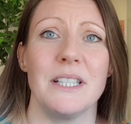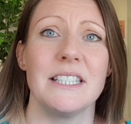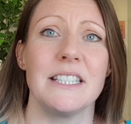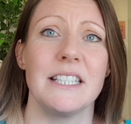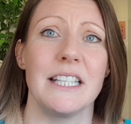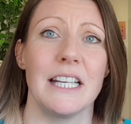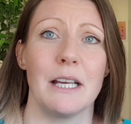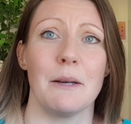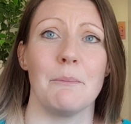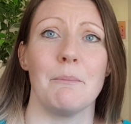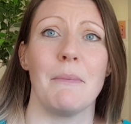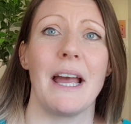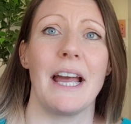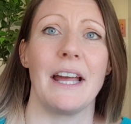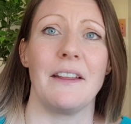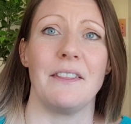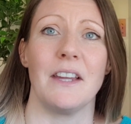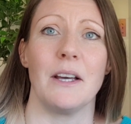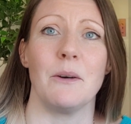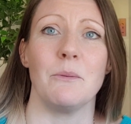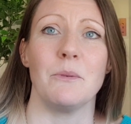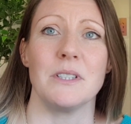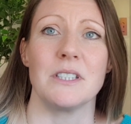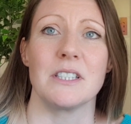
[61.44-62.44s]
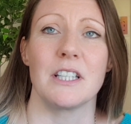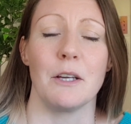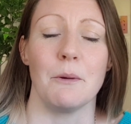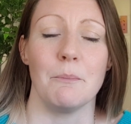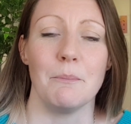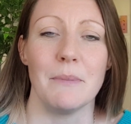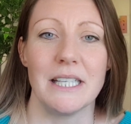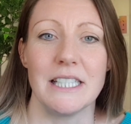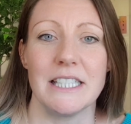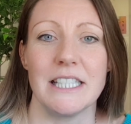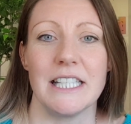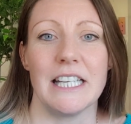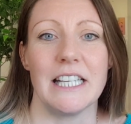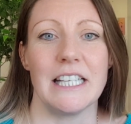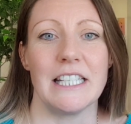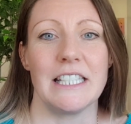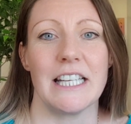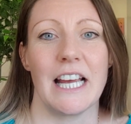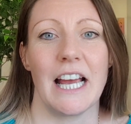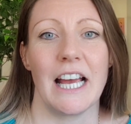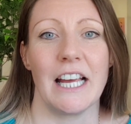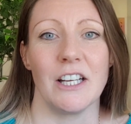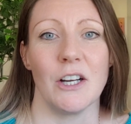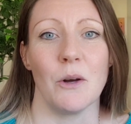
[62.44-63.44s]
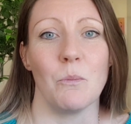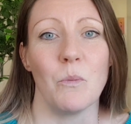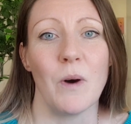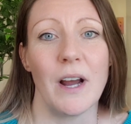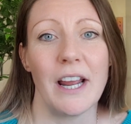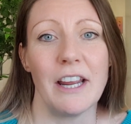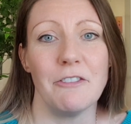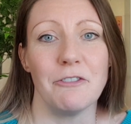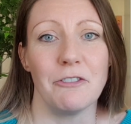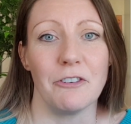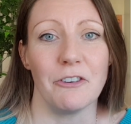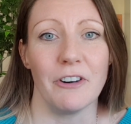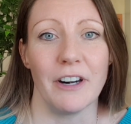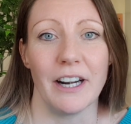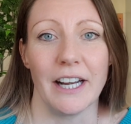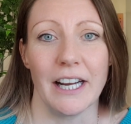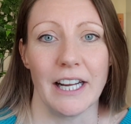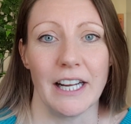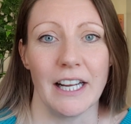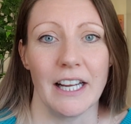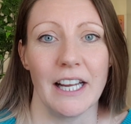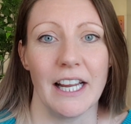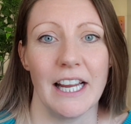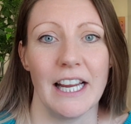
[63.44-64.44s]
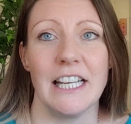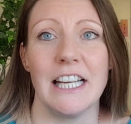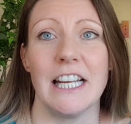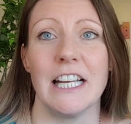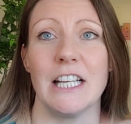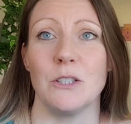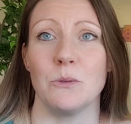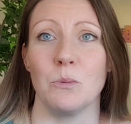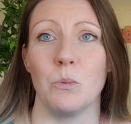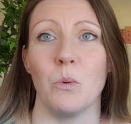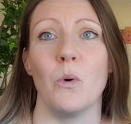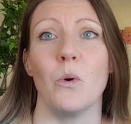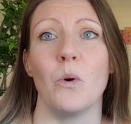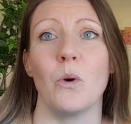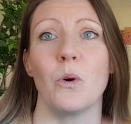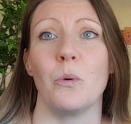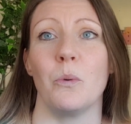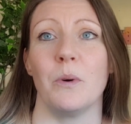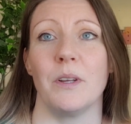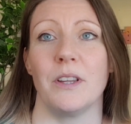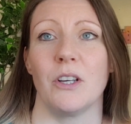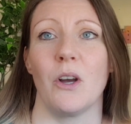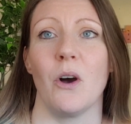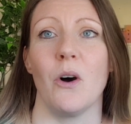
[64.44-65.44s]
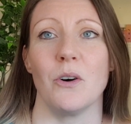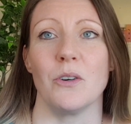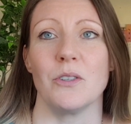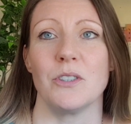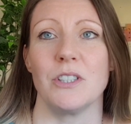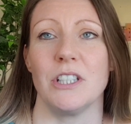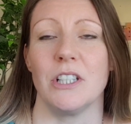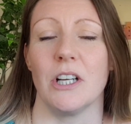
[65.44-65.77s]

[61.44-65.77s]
see a man that was committed and unwavering in his walk with God.